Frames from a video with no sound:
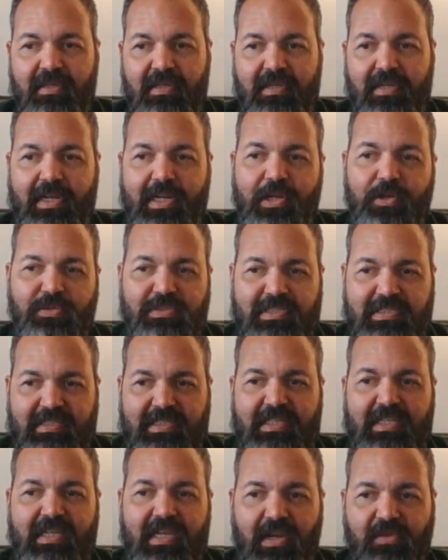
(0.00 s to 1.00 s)
and I could
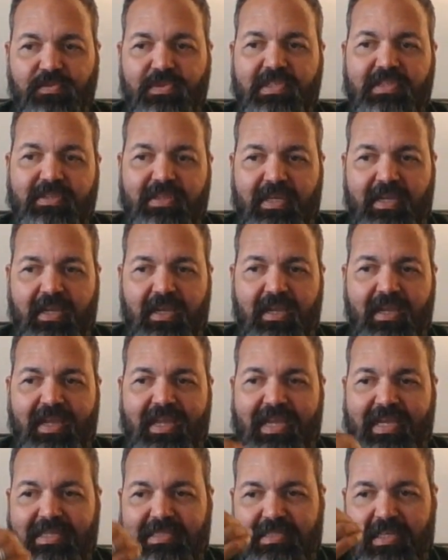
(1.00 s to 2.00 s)
see everything
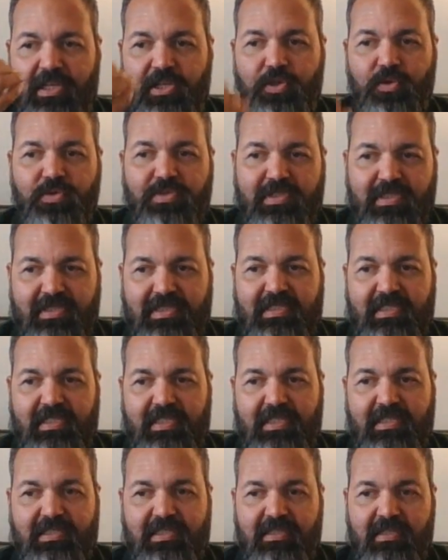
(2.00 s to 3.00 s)
as I used to see
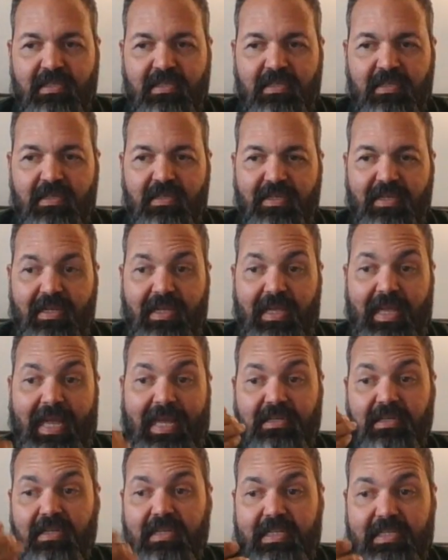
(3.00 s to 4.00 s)
it,
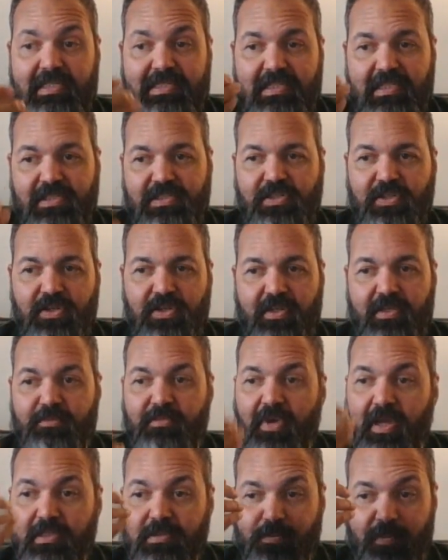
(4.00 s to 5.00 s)
at least as good,
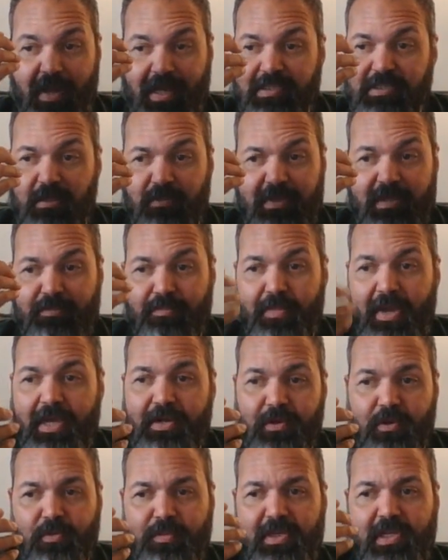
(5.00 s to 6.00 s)
possibly
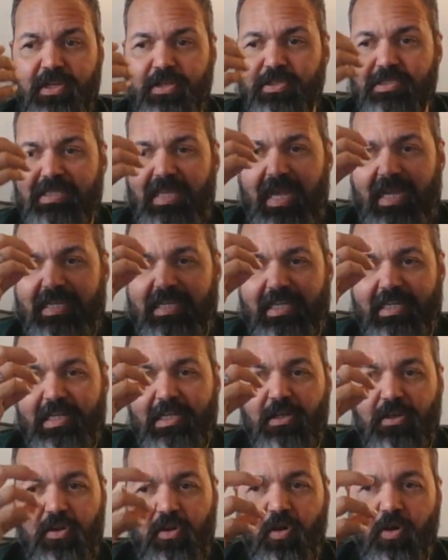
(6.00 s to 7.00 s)
better, because I can
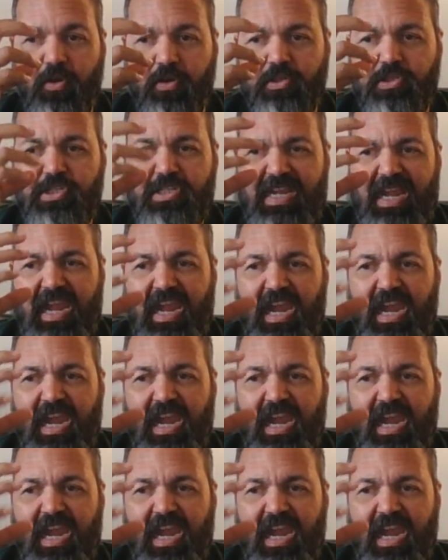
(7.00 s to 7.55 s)
enlarge